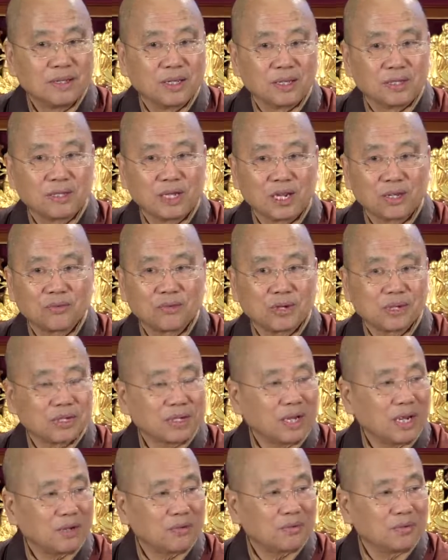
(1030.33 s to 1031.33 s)
etc.,
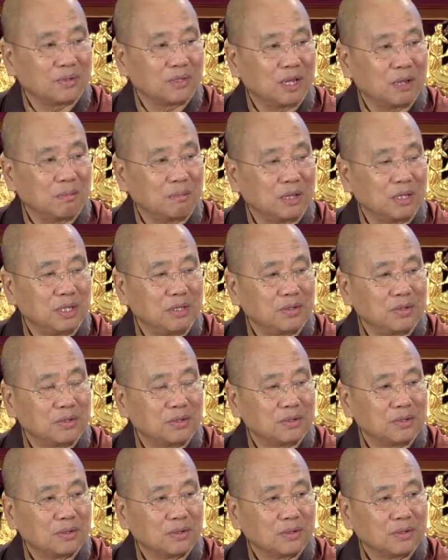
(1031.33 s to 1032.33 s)
etc., that
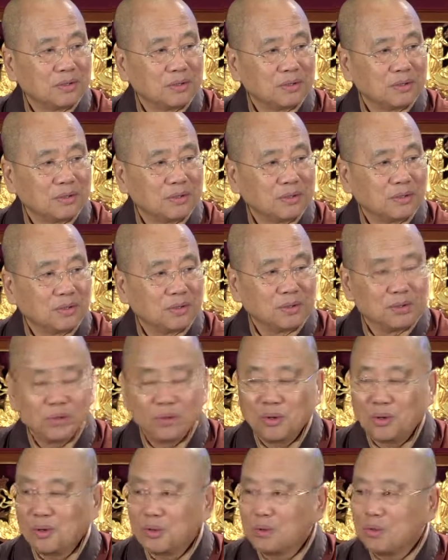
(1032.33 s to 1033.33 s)
means
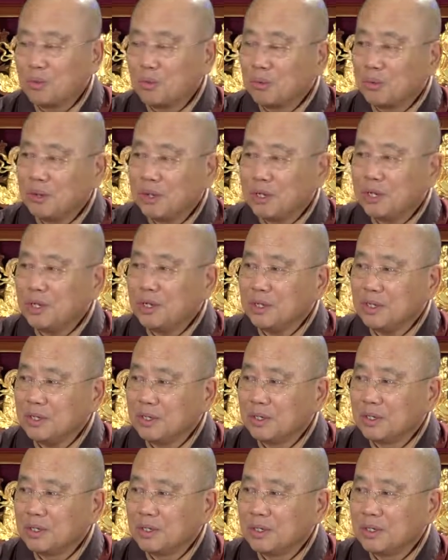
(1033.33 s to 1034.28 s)
you're on your way